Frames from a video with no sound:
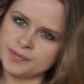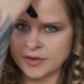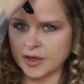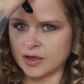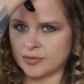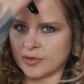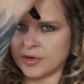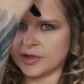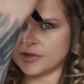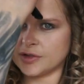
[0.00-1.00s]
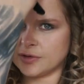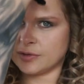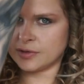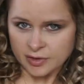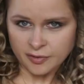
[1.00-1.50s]
Then I'm going
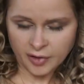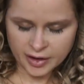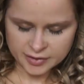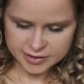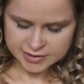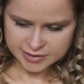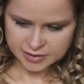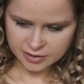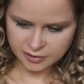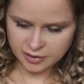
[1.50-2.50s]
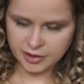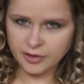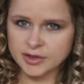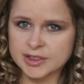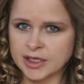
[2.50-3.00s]
to divide the
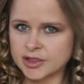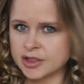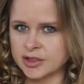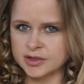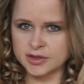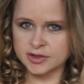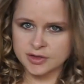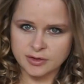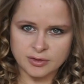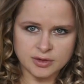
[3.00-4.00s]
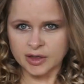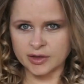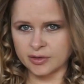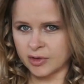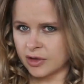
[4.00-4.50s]
thicker section into two. And
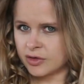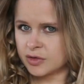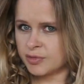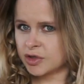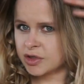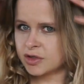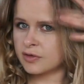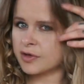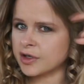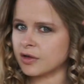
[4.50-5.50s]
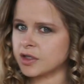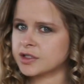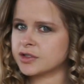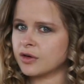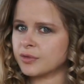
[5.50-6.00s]
you know what, I'll just push this over here. Let's
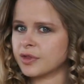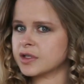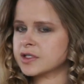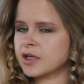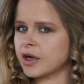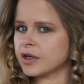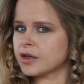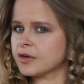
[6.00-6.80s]
start with this side.